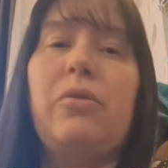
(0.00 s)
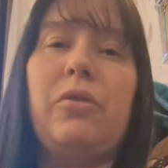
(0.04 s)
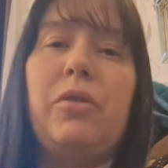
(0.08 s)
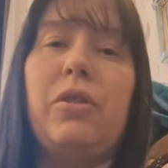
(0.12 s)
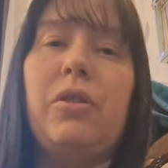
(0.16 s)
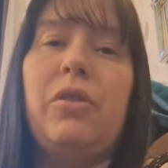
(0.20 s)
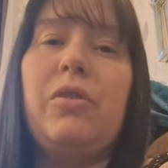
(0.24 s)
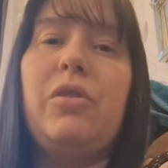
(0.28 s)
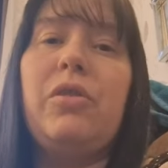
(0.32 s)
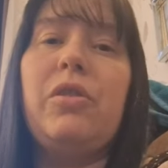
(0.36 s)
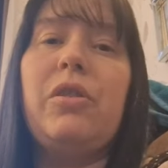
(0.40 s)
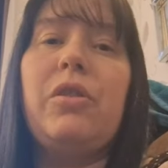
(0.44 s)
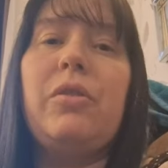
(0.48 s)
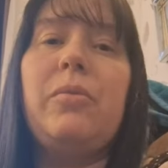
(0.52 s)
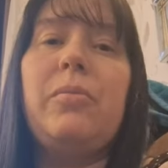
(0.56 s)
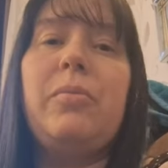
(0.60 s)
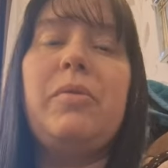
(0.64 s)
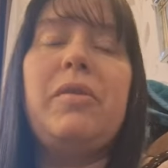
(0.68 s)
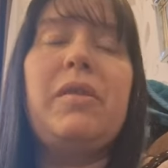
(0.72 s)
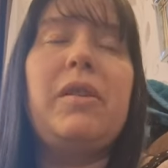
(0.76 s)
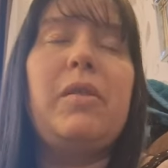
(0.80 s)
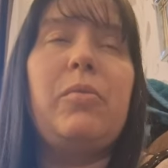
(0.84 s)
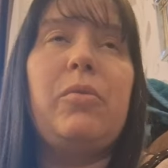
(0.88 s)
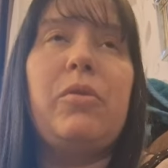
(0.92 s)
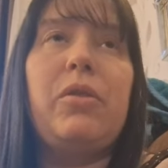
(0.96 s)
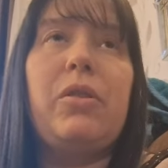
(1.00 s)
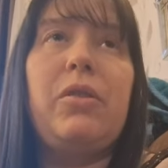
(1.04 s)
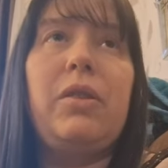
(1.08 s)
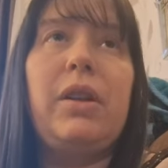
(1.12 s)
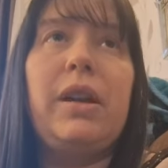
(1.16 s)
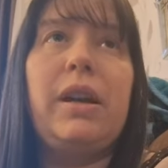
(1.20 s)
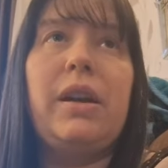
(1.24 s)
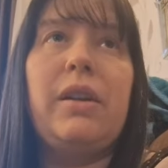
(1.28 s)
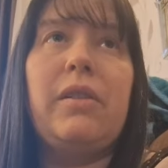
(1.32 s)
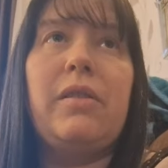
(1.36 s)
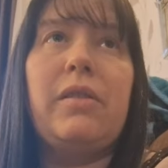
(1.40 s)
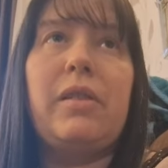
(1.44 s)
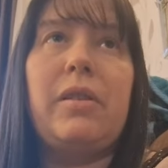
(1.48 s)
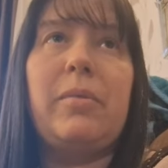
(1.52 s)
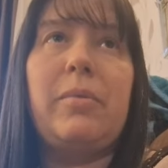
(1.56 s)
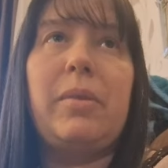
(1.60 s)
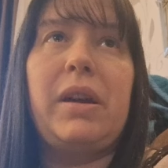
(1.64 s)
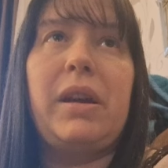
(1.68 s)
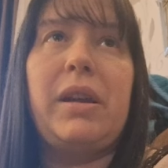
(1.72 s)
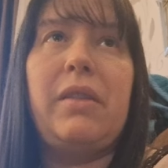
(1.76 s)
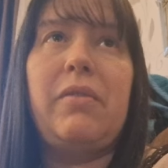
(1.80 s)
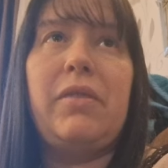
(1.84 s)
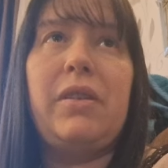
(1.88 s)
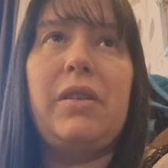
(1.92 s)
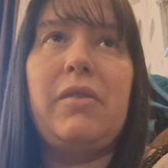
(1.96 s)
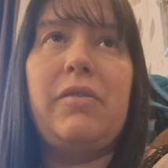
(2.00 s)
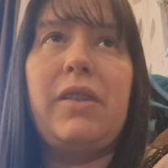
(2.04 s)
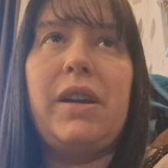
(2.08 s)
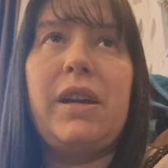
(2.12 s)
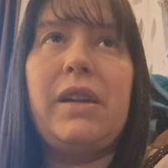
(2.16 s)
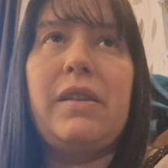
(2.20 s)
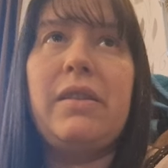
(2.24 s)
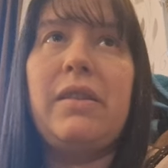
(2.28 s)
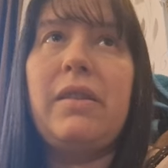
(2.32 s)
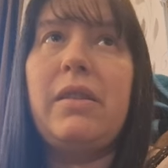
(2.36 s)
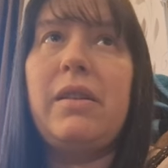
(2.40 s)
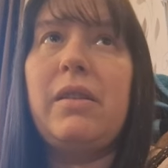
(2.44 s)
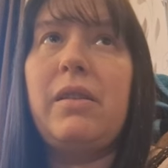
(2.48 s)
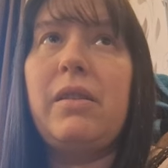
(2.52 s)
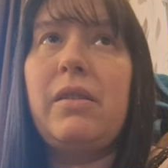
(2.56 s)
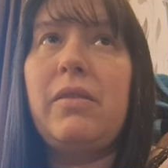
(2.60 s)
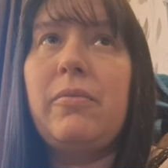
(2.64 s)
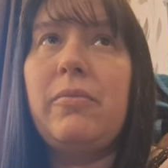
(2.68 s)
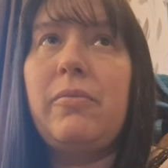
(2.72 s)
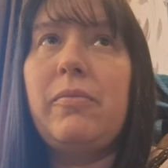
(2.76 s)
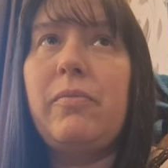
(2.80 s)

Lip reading: on YouTube, seeing what new Lego's coming out. Anything you're fancying?